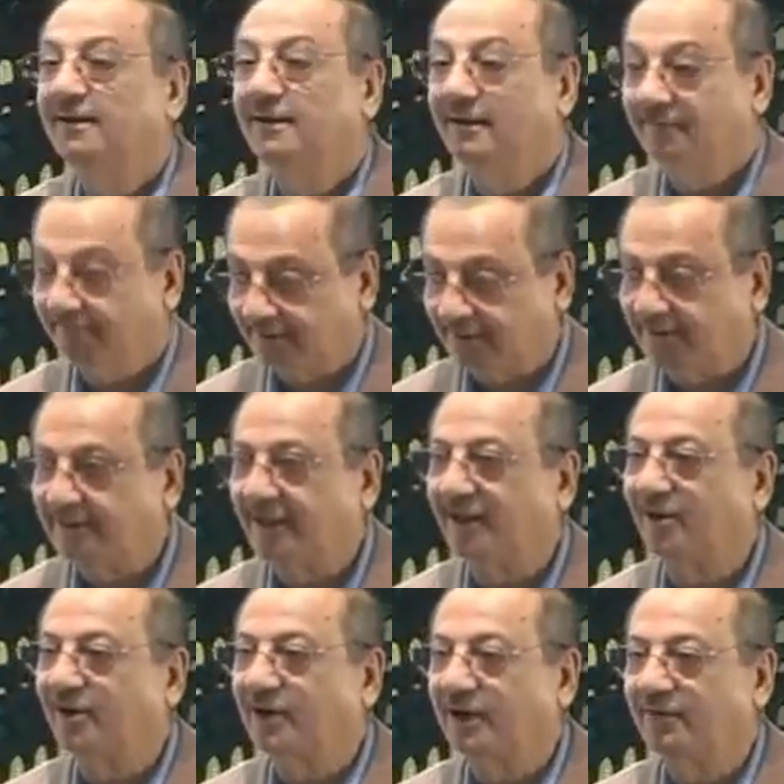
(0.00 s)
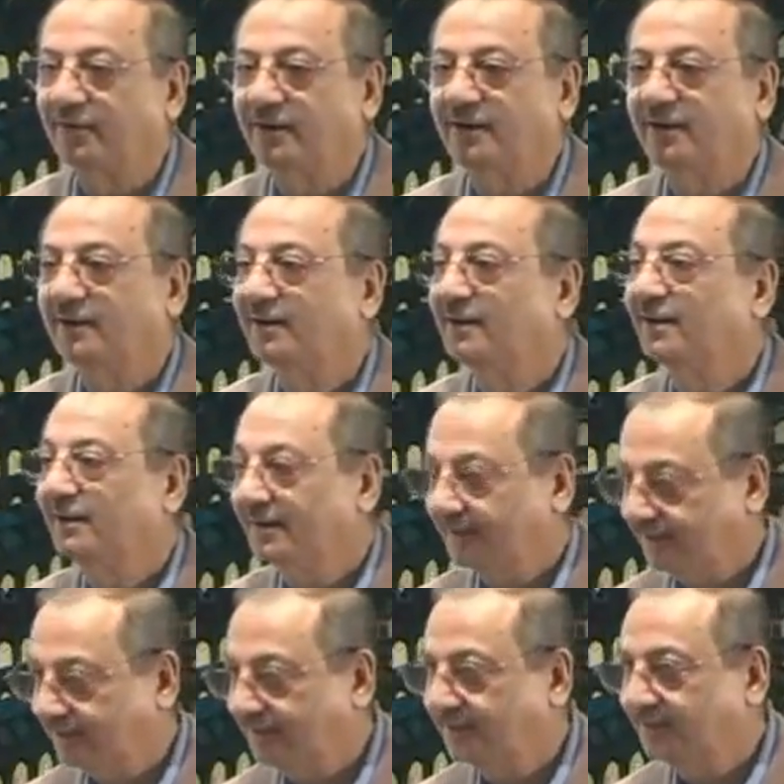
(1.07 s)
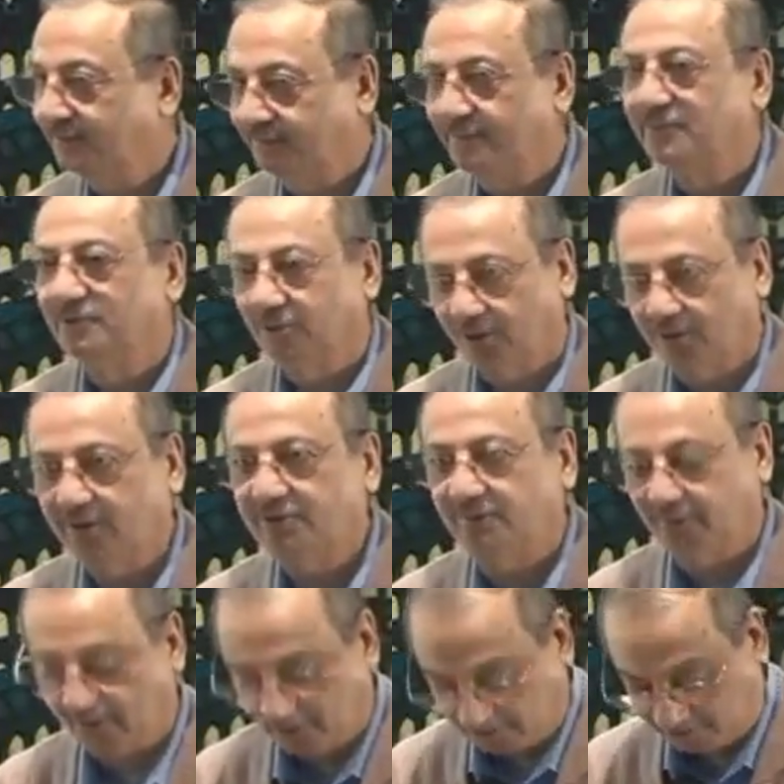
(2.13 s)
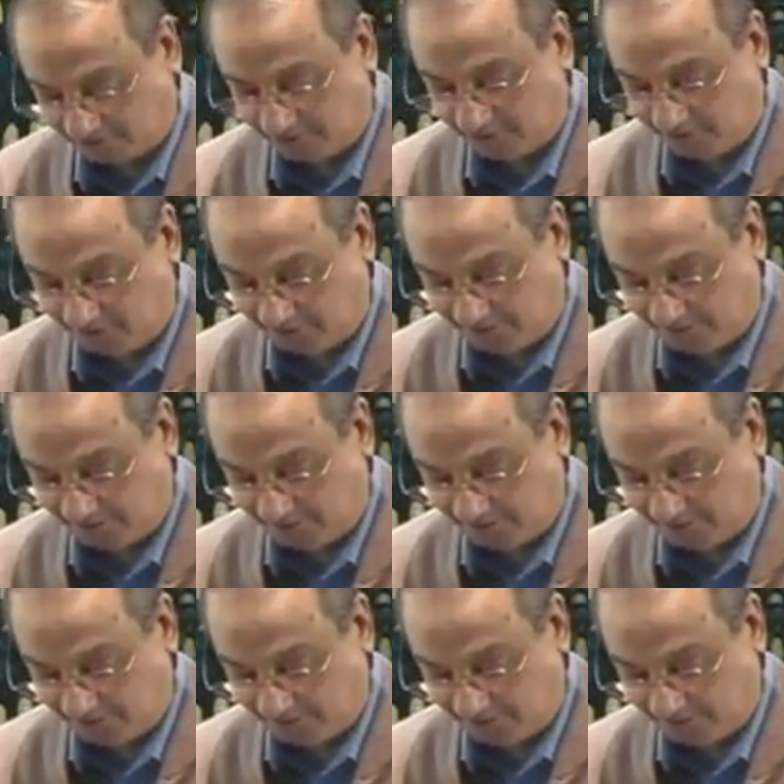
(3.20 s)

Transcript: With the yellow cover? Yours belongs to you?